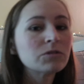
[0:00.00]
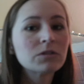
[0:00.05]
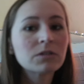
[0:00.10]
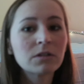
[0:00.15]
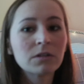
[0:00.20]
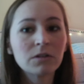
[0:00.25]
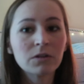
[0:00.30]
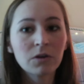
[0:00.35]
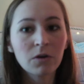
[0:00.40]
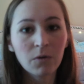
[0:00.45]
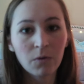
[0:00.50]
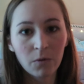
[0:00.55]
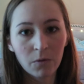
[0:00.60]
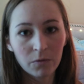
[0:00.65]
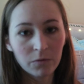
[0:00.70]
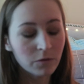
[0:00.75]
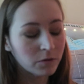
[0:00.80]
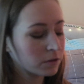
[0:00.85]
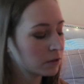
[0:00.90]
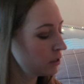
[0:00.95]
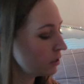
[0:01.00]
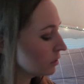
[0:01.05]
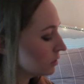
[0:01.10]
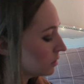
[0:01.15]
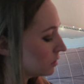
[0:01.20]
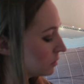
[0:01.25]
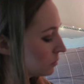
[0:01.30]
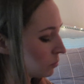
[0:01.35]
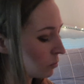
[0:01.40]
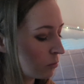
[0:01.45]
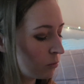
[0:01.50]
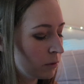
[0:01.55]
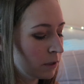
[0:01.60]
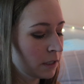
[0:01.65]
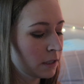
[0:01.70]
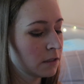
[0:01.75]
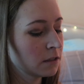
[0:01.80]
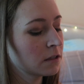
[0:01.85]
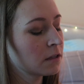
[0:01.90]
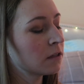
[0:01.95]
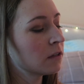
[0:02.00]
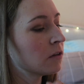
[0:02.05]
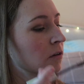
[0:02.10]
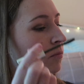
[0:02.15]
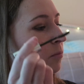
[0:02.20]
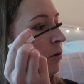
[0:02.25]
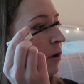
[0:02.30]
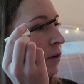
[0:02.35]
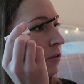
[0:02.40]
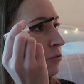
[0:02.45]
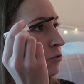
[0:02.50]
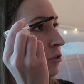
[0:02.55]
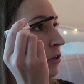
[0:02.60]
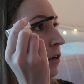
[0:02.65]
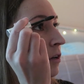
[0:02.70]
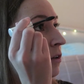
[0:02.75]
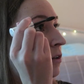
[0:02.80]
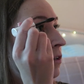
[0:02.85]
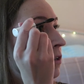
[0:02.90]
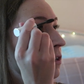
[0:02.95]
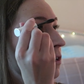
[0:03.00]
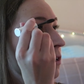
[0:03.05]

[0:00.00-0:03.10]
just gonna go over this with clear brow gel.